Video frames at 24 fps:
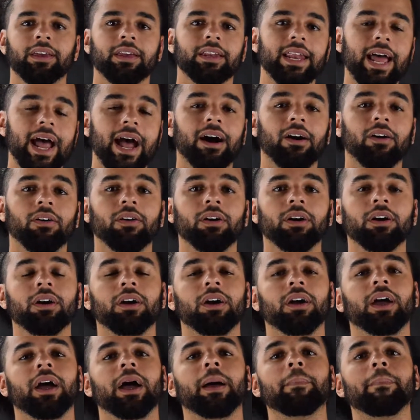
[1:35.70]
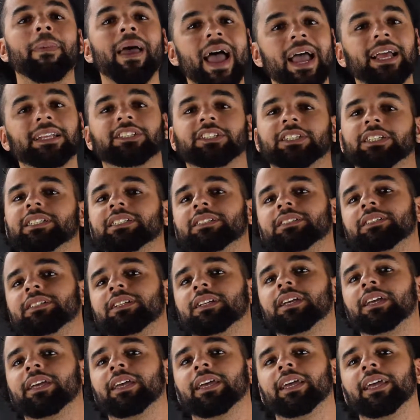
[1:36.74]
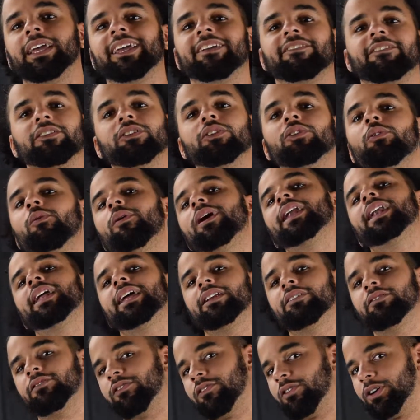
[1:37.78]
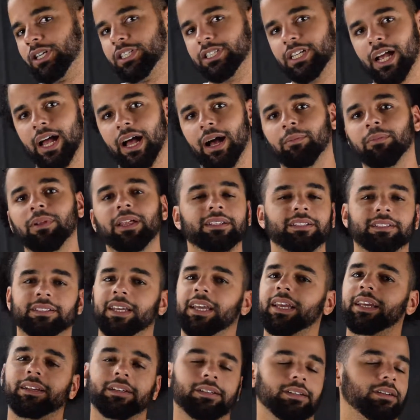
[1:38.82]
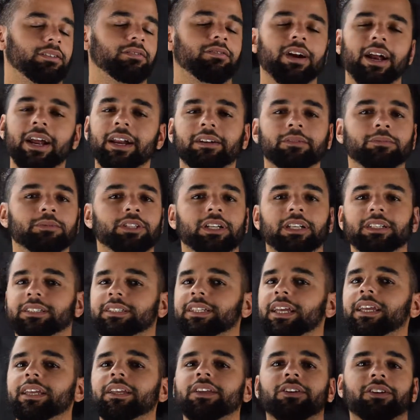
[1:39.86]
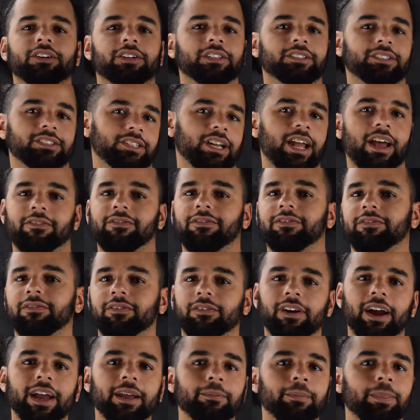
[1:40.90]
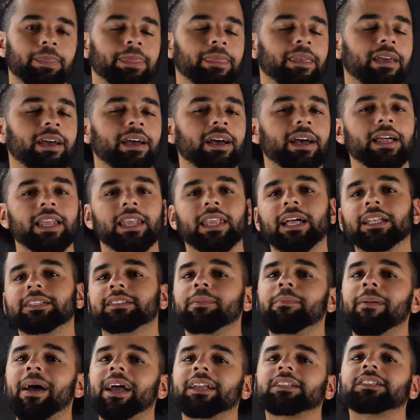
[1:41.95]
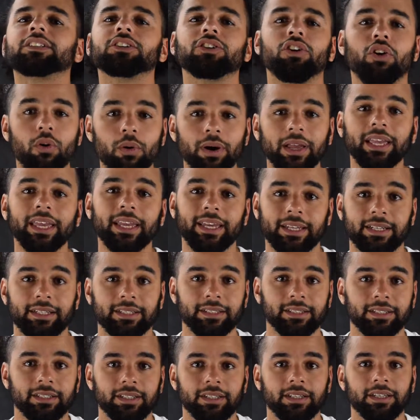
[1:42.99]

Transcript: Now, imagine if you went in for a job. Let's take a random, let's say you're a chef, right? Let's imagine going in,